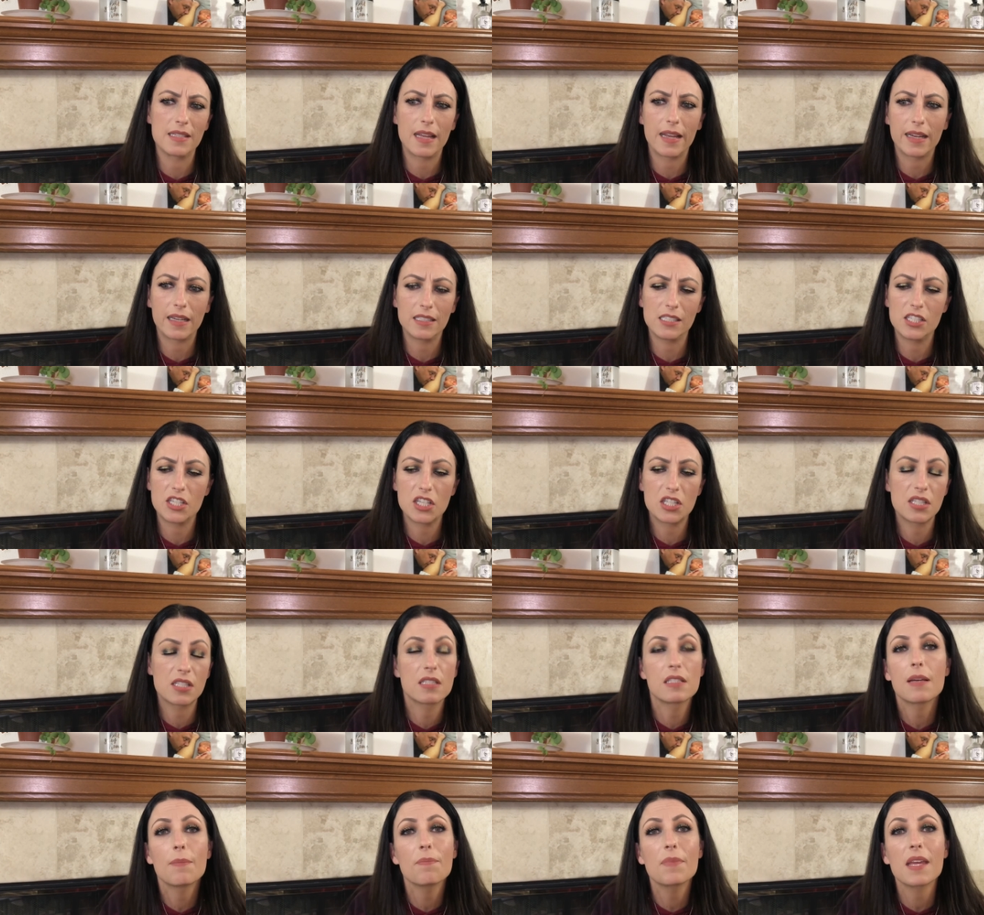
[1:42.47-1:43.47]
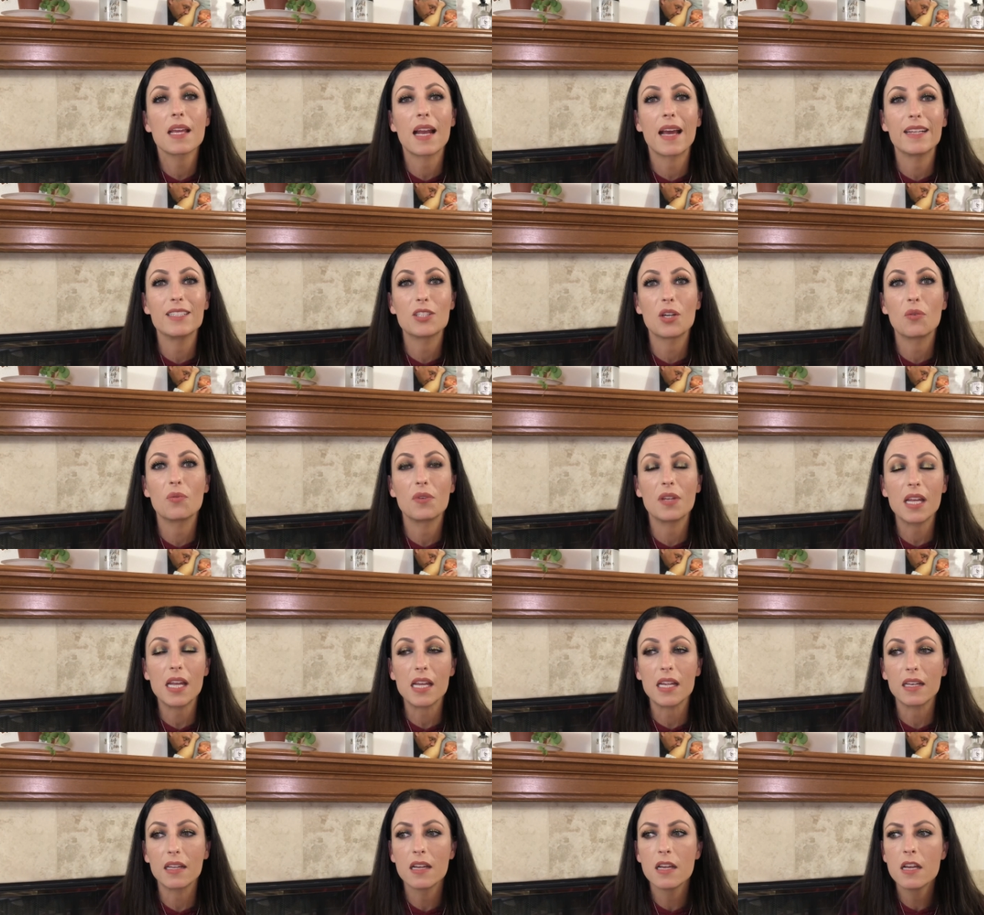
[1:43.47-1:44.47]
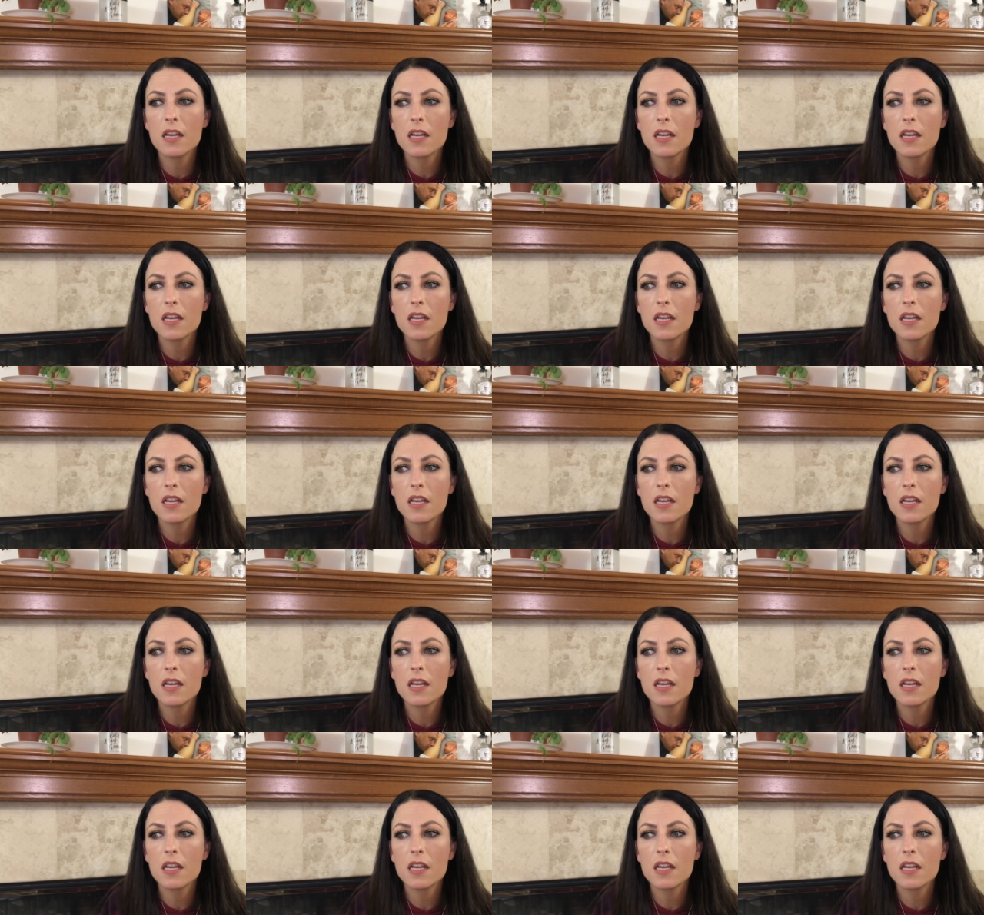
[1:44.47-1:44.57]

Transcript: like it's just something I don't need.